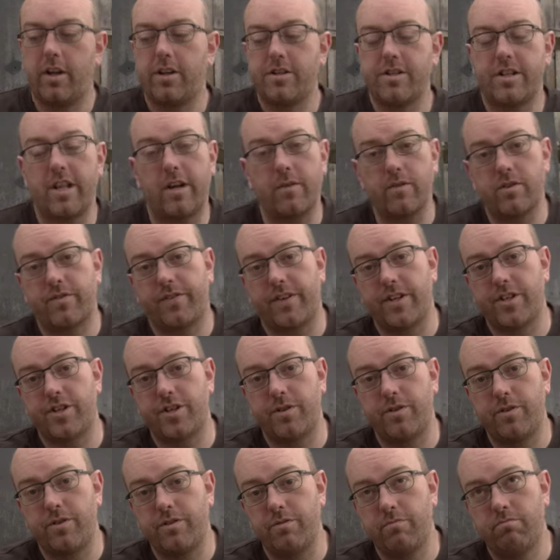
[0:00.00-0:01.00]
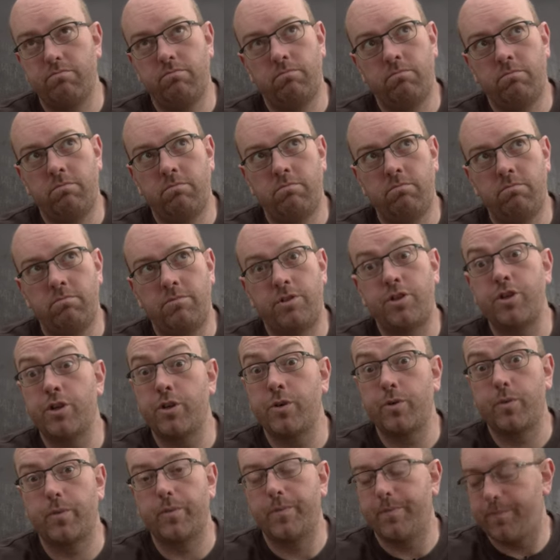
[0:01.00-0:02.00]
So that was version
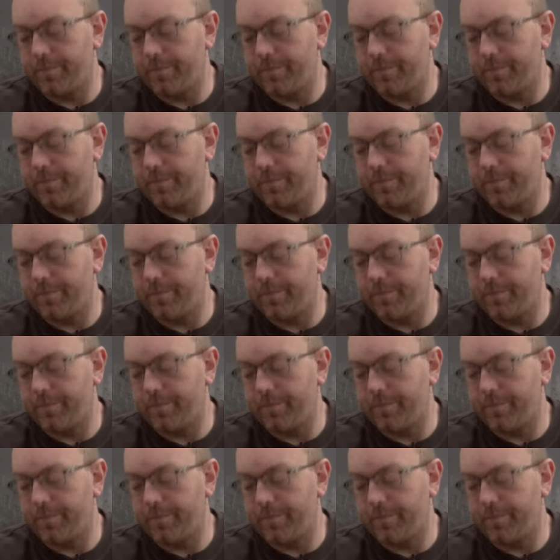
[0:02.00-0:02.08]
two.